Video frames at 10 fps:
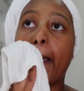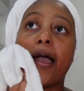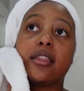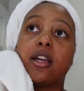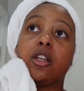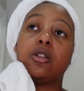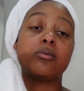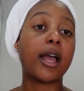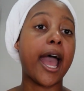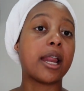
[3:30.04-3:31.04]
And then
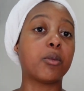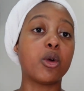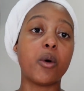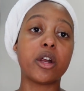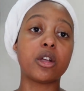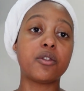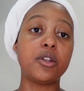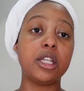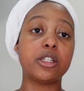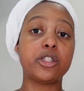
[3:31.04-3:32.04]
add more water if
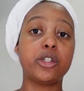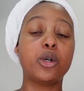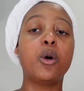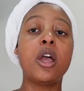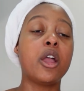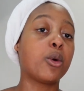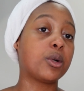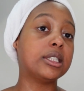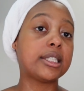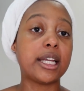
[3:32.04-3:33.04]
you need to,
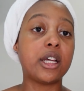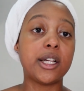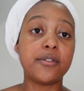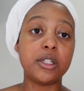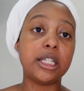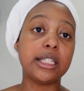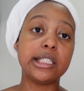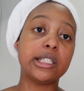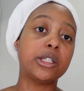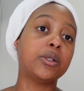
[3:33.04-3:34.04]
rinse it out if you need
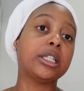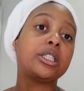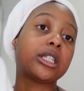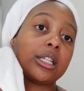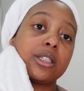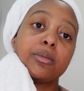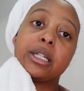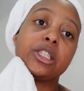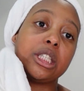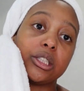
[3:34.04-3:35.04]
to. It's just
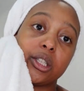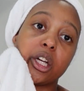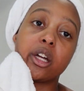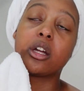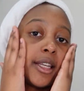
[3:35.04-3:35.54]
much easier.